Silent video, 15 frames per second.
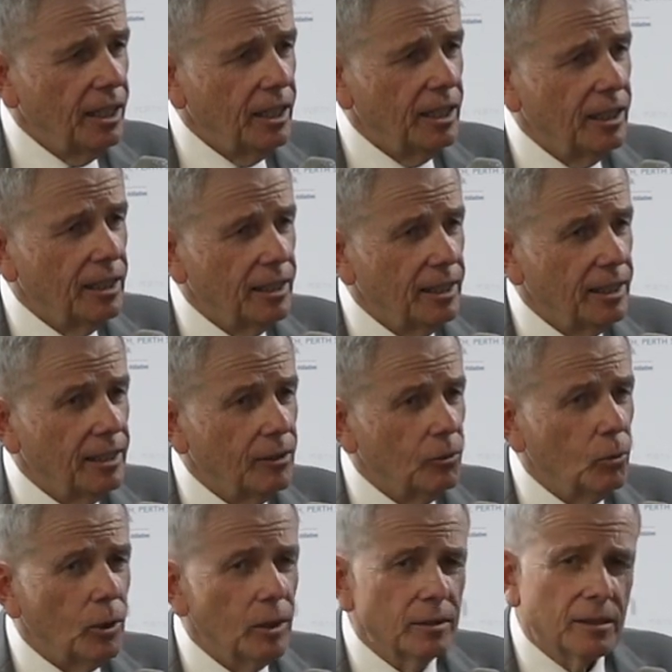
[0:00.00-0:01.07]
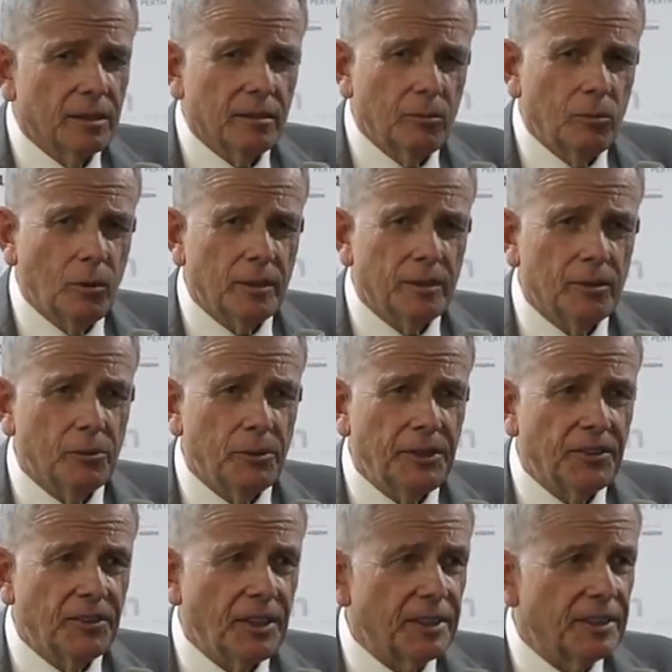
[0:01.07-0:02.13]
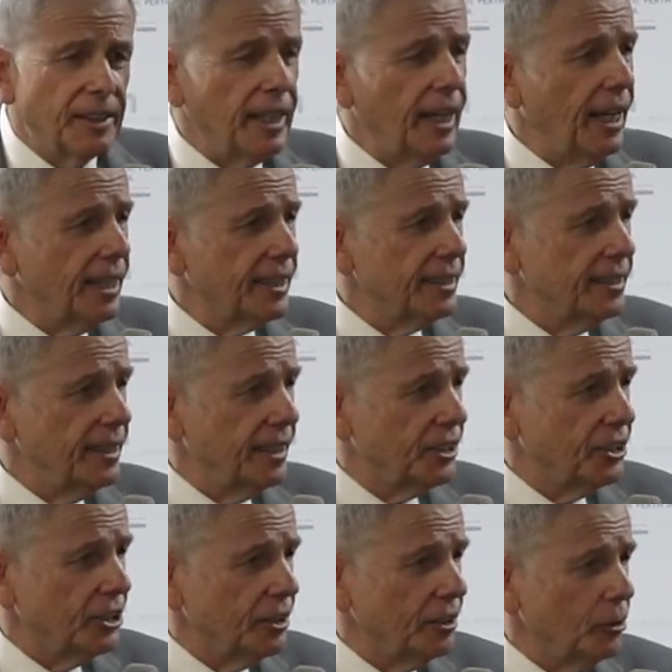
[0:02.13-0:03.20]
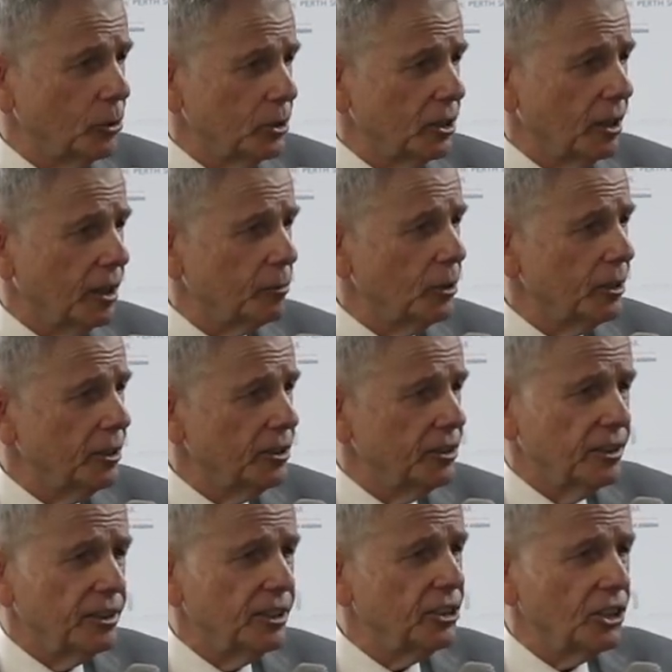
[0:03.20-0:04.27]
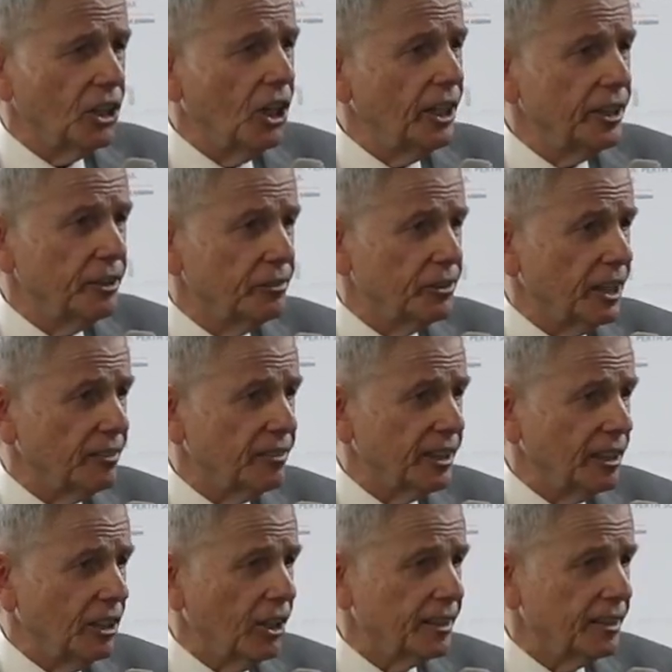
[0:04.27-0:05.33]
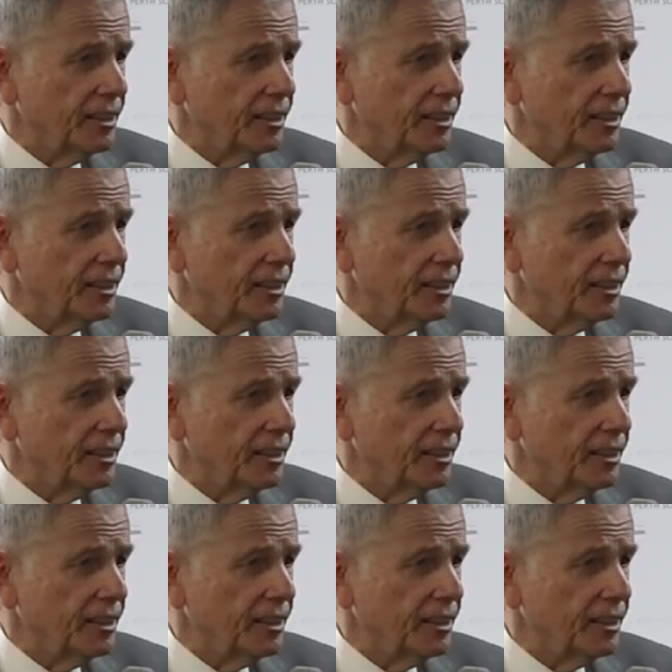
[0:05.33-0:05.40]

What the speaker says: what do we think the architecture looks like? What does the design of something like